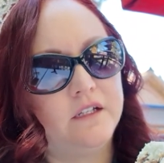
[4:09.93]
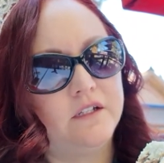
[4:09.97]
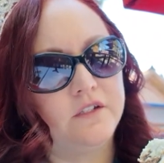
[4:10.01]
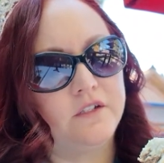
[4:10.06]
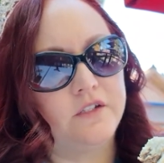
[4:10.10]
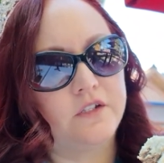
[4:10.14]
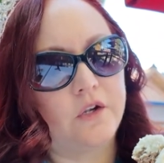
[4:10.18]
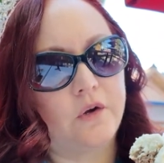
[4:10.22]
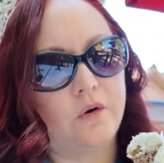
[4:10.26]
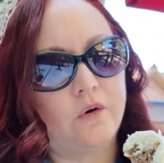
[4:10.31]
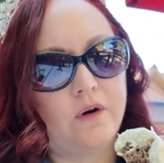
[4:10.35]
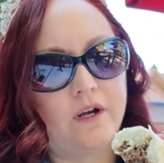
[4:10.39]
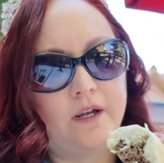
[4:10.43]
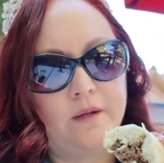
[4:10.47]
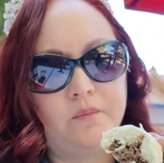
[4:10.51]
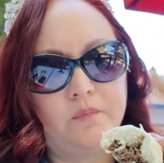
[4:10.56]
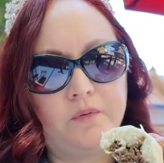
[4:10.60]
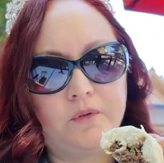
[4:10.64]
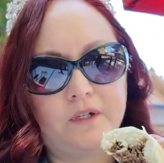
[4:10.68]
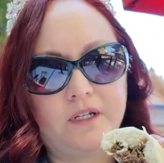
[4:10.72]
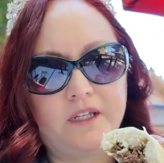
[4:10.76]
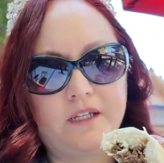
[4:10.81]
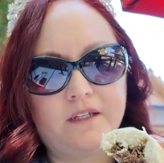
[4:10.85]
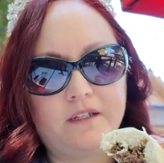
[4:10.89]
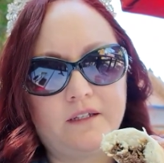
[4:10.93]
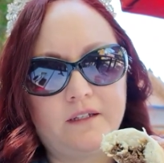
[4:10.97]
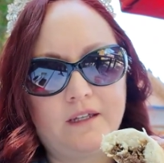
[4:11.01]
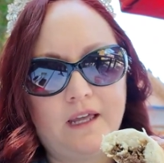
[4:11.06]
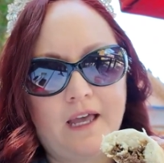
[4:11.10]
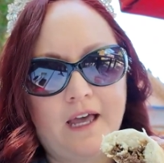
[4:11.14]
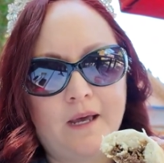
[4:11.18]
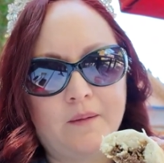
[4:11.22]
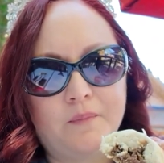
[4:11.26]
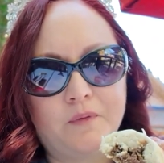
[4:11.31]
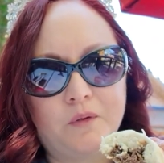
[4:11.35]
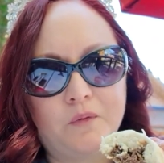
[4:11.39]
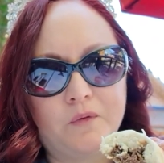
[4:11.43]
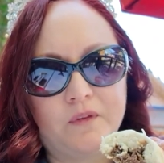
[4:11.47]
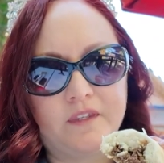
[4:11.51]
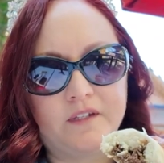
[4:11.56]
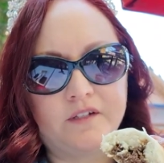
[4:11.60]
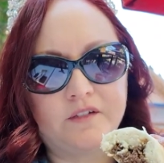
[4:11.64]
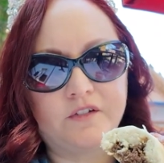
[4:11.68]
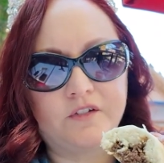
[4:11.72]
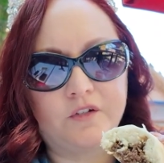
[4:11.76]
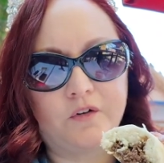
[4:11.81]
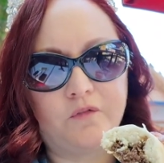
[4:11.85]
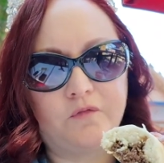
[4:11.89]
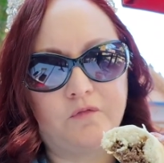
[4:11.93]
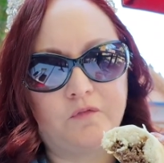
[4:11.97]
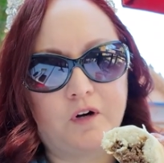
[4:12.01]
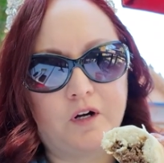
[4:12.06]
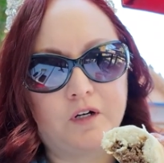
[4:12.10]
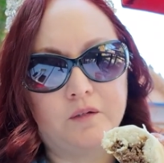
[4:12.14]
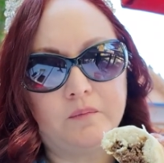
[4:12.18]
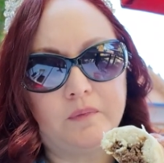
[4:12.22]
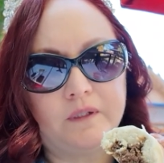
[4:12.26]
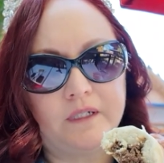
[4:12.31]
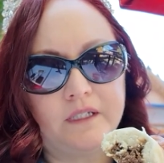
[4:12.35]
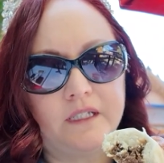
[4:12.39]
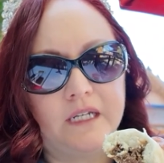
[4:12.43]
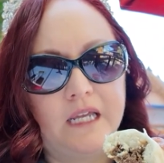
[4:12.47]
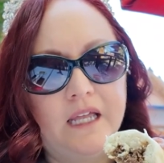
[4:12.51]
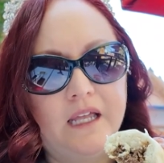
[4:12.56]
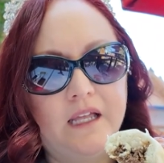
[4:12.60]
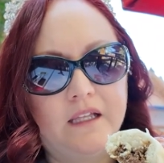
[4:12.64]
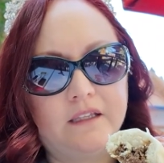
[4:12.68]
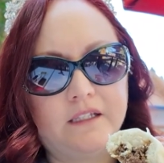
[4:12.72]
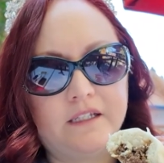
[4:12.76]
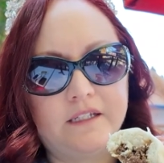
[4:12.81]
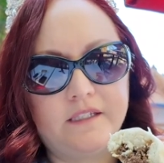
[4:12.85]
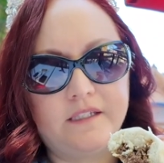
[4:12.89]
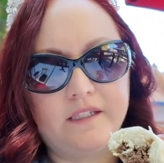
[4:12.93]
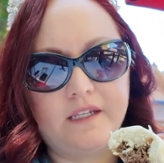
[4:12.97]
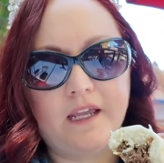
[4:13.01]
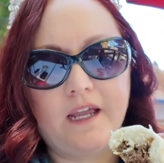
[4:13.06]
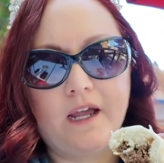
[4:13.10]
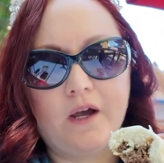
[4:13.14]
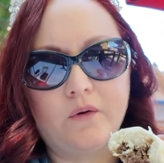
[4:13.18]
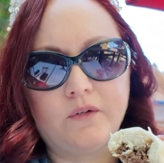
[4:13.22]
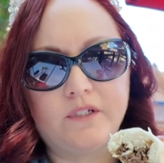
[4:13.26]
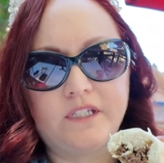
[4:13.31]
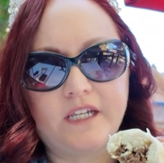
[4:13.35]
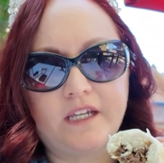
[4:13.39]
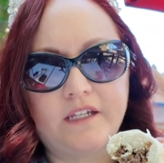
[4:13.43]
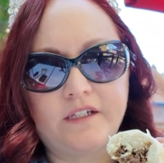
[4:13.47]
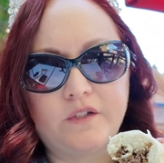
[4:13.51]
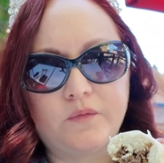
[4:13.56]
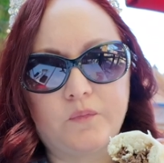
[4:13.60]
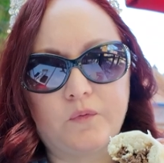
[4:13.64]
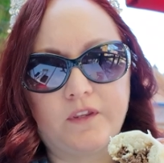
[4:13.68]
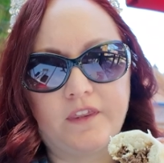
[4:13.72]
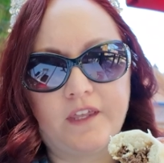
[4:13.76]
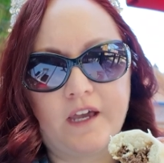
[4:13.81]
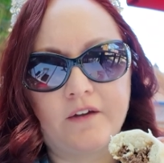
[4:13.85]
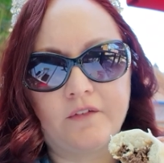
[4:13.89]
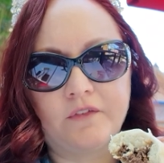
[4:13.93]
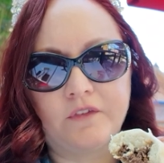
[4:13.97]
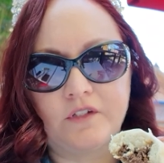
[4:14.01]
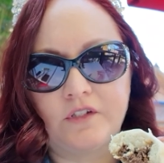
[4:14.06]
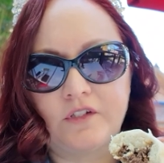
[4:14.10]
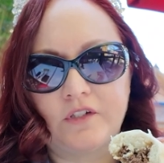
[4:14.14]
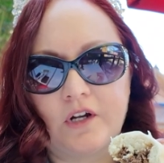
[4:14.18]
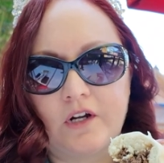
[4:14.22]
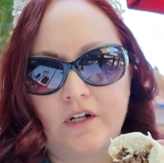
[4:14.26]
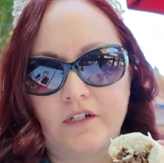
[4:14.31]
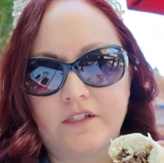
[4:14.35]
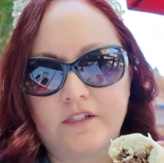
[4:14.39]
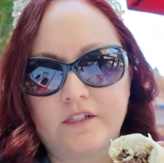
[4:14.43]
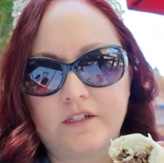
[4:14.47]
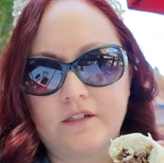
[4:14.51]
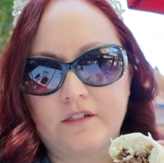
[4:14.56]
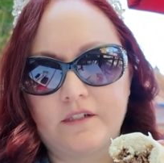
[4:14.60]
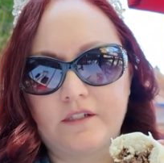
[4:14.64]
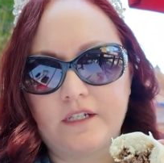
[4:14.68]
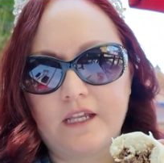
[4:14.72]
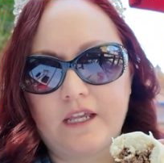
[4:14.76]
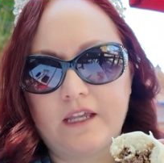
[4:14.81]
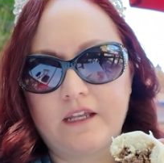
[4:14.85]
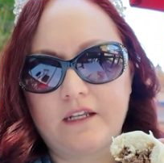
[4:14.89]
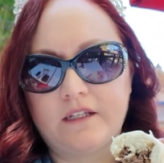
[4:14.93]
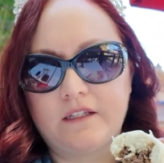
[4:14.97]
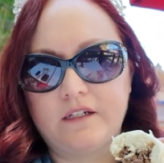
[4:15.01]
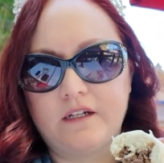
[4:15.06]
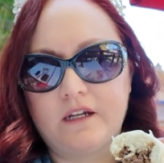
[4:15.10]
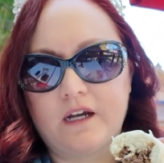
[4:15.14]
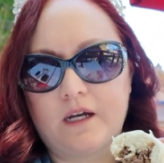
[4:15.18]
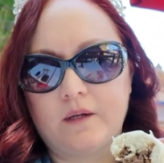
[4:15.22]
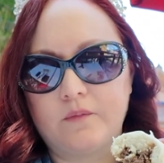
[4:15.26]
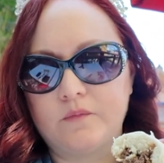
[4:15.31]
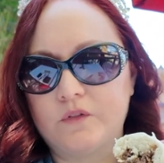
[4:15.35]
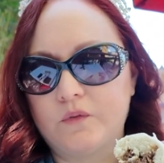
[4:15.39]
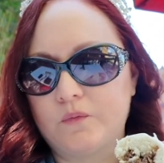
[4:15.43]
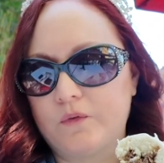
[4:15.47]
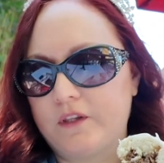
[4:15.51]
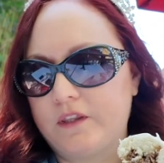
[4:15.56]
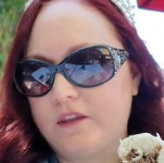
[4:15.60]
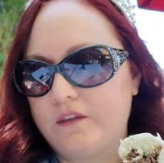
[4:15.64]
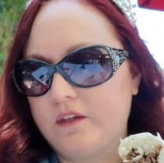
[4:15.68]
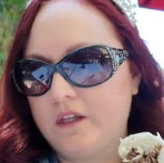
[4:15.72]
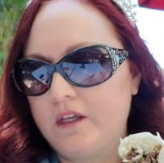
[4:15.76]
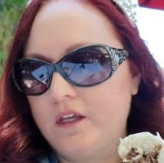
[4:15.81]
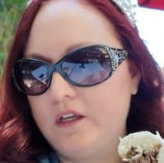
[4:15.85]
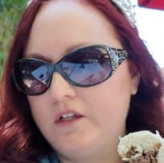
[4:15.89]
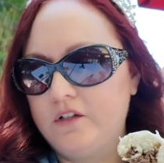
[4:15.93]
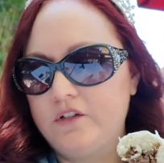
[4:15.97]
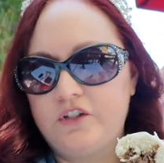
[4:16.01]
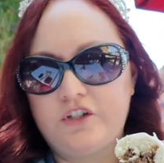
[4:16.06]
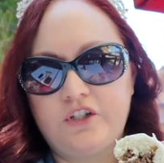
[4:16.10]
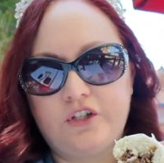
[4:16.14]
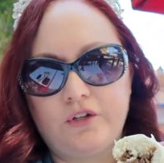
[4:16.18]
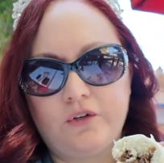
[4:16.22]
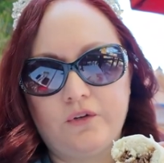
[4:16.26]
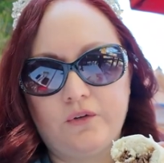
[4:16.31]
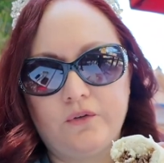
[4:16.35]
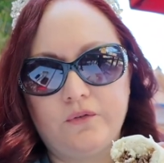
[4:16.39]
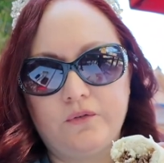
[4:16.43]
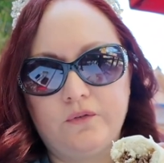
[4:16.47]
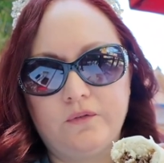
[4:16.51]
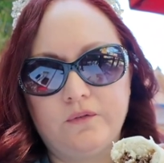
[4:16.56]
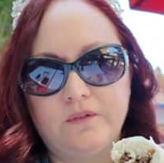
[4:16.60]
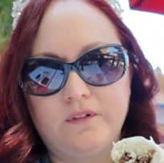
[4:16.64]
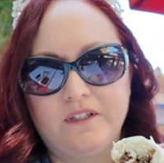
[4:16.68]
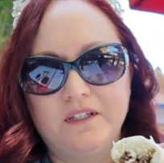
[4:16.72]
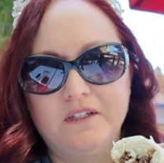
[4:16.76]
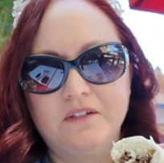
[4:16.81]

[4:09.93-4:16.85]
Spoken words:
So I'm pretty happy with this so far, but let's see how it tastes without the sauces. It comes with 2